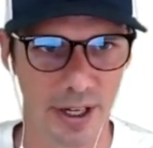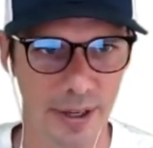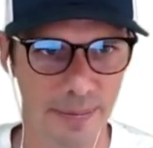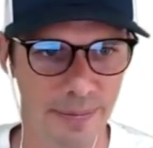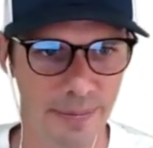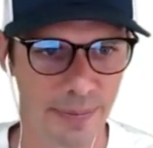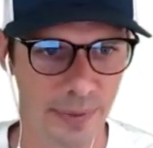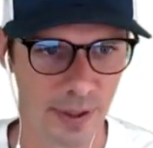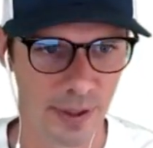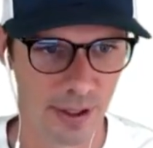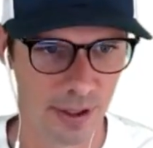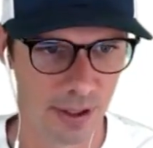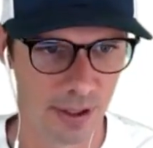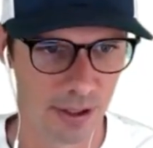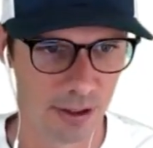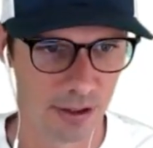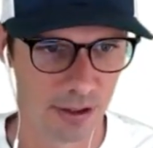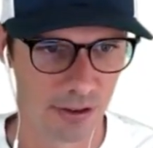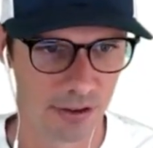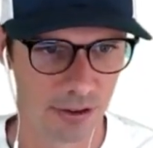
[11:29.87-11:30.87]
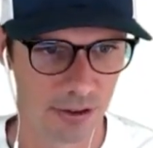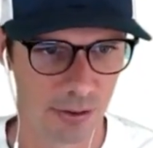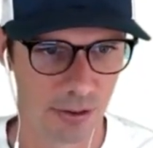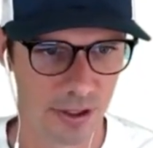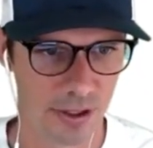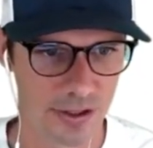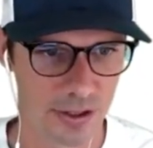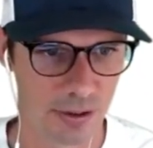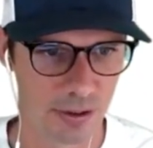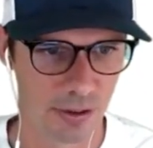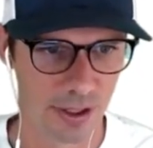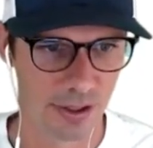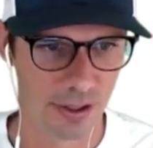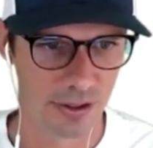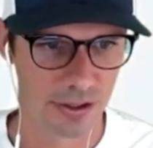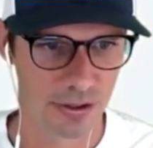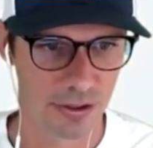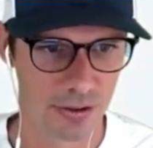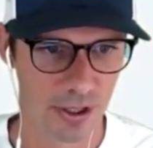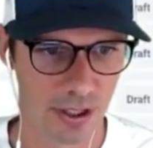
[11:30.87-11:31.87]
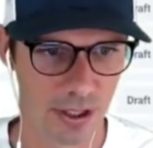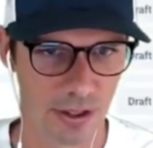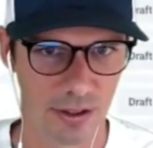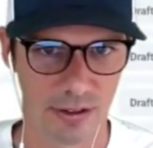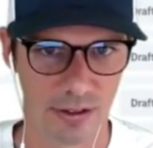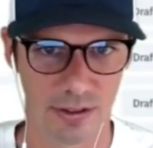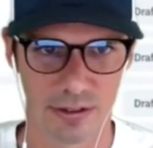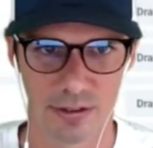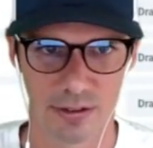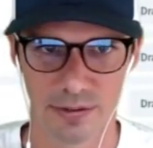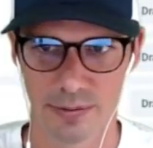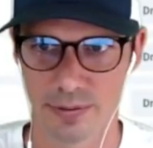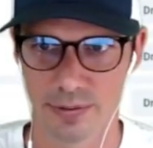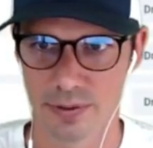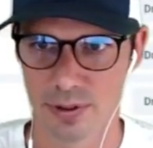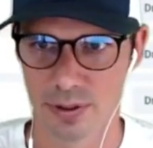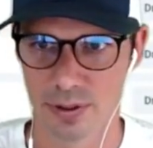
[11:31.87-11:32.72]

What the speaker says: right? So let's go down to triggers.